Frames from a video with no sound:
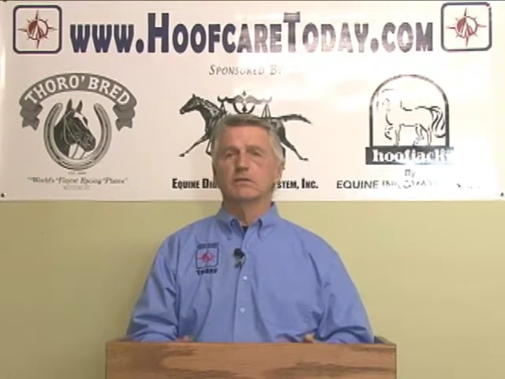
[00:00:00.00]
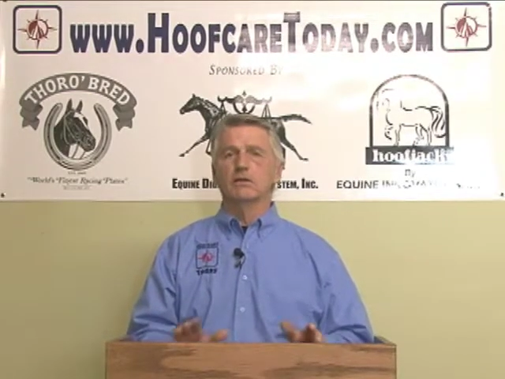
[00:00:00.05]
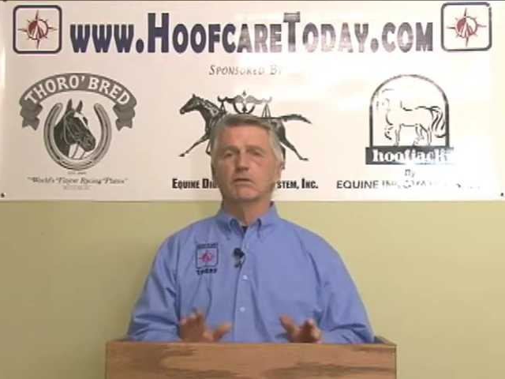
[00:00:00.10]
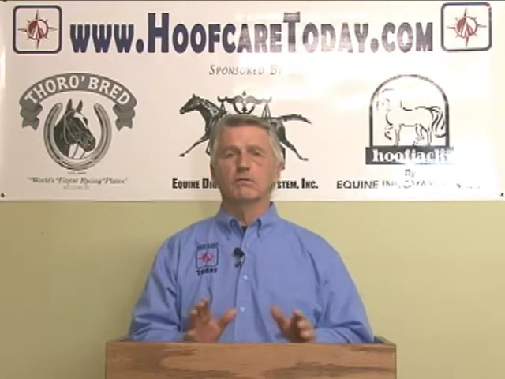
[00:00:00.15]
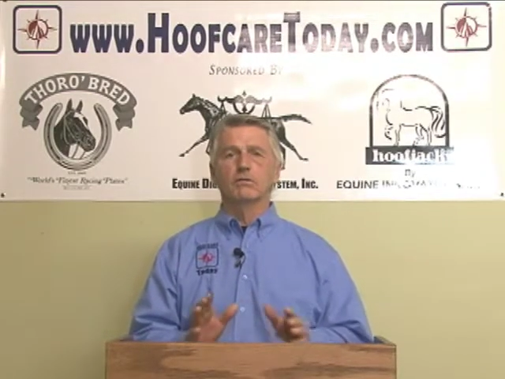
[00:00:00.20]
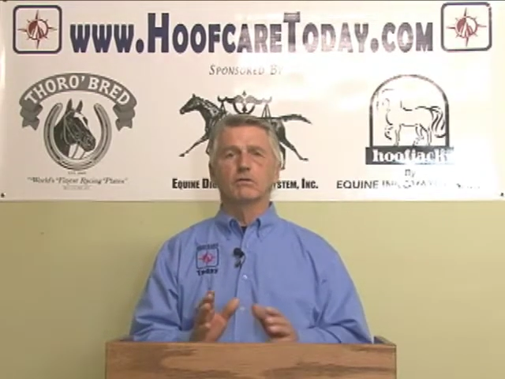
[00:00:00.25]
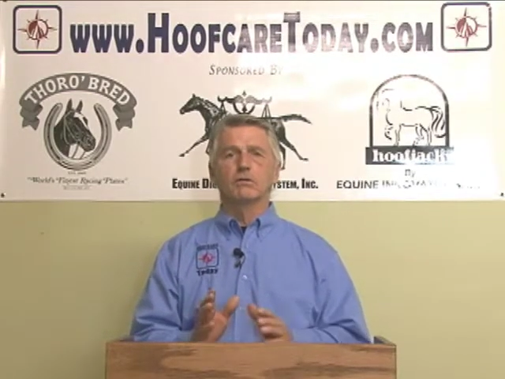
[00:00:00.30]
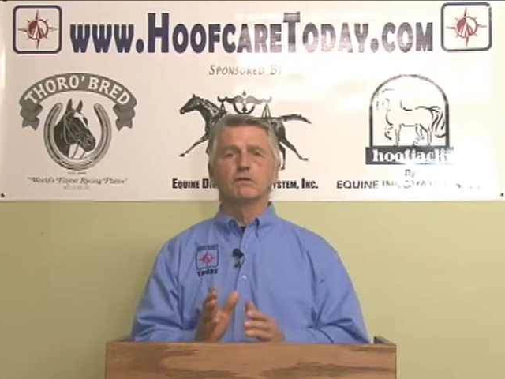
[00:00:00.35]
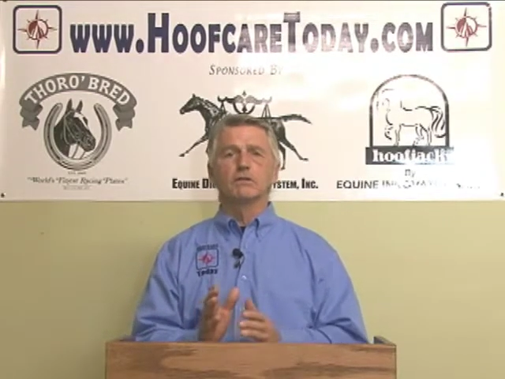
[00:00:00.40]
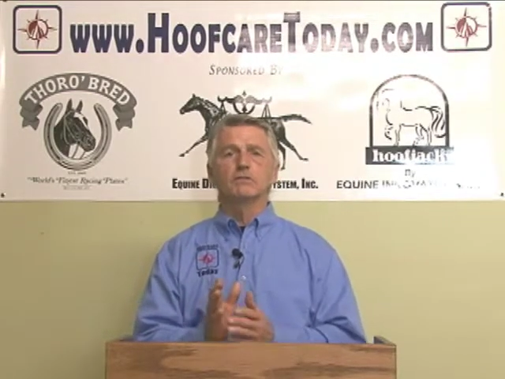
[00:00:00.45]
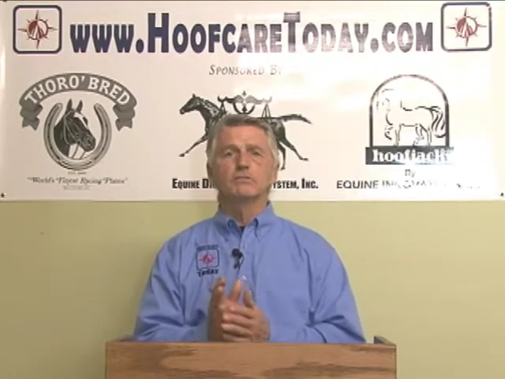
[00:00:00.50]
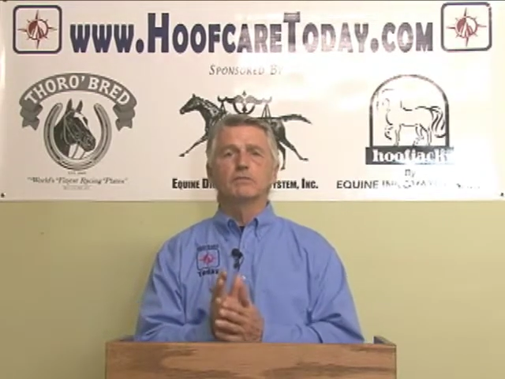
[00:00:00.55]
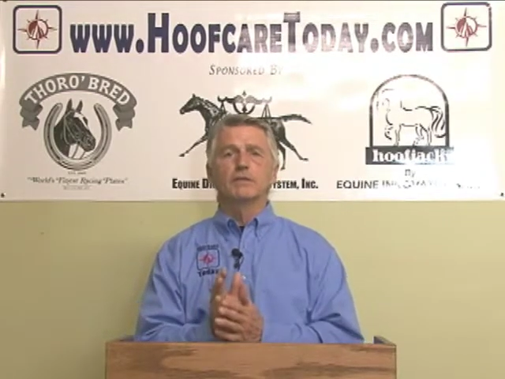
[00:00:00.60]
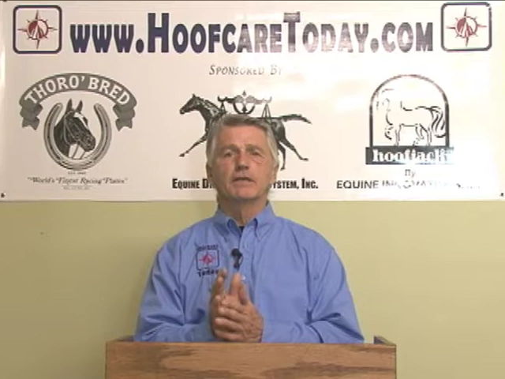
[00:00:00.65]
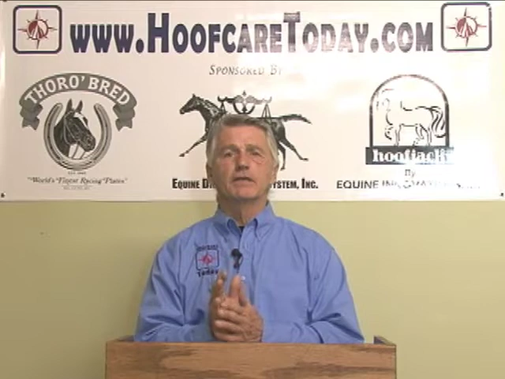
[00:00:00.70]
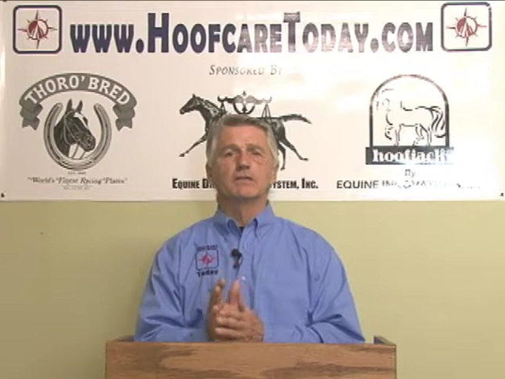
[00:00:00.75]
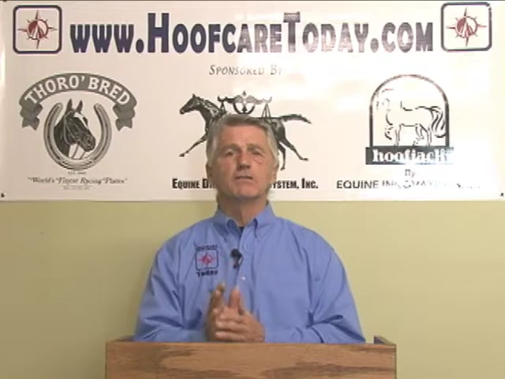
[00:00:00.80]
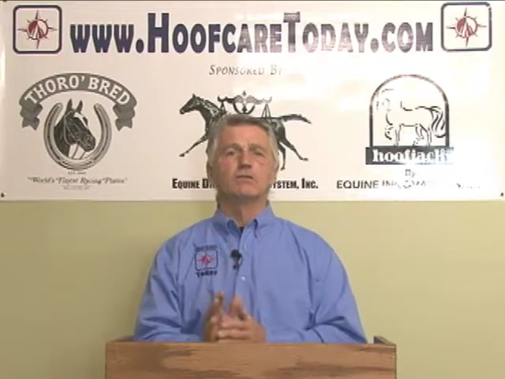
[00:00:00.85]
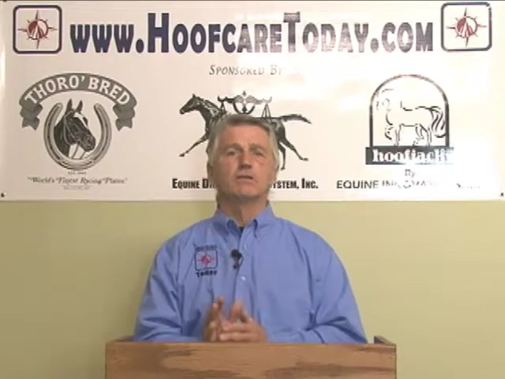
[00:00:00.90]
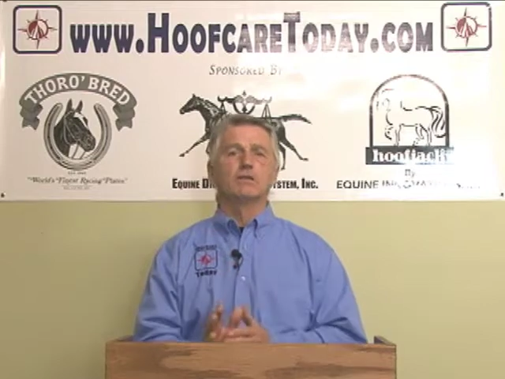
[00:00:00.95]
And I want to
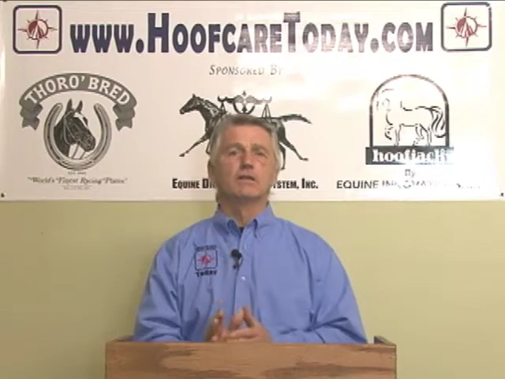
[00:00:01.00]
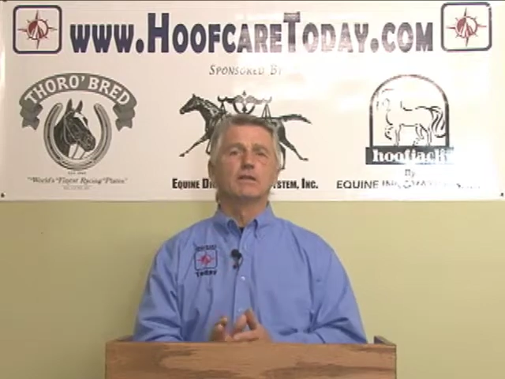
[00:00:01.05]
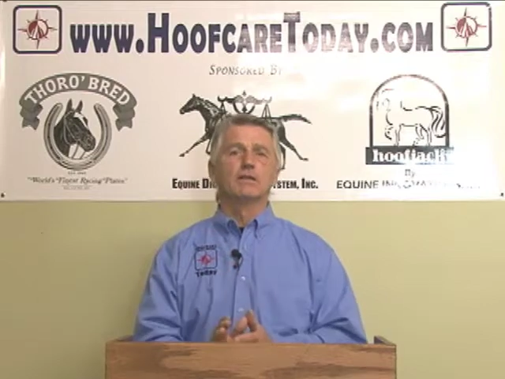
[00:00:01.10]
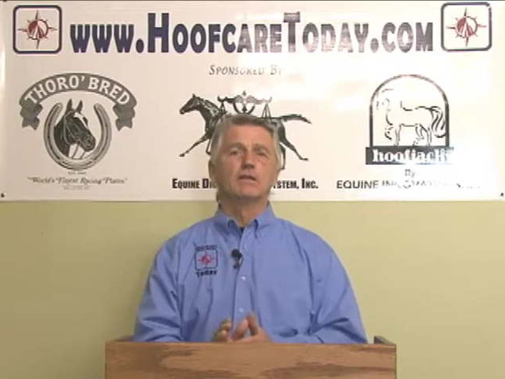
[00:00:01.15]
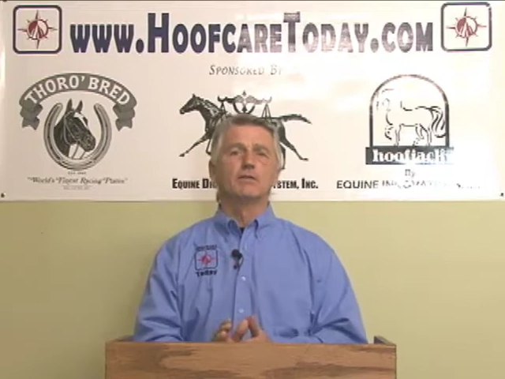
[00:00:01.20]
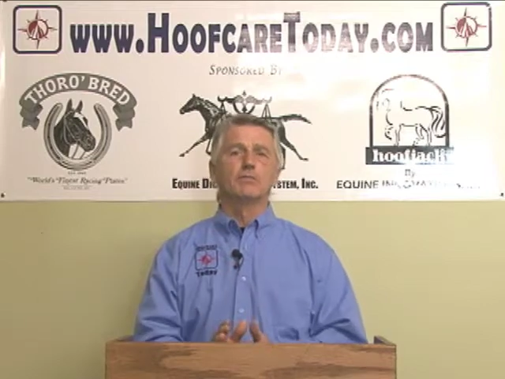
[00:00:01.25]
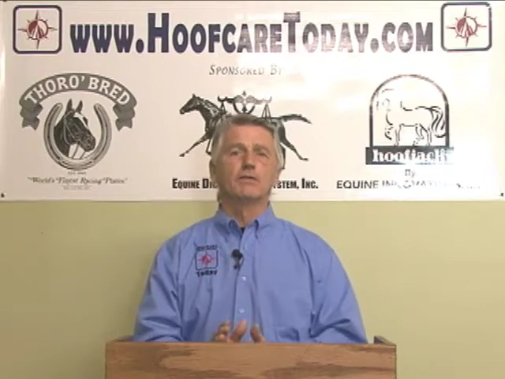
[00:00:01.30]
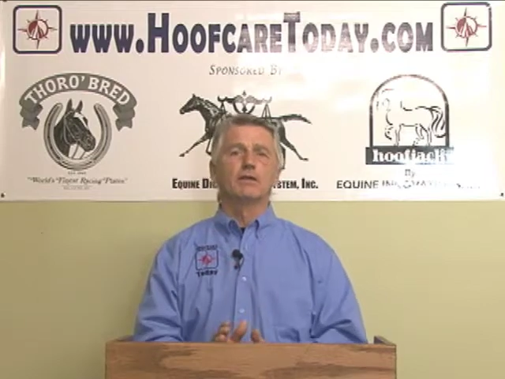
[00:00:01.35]
explain to you a little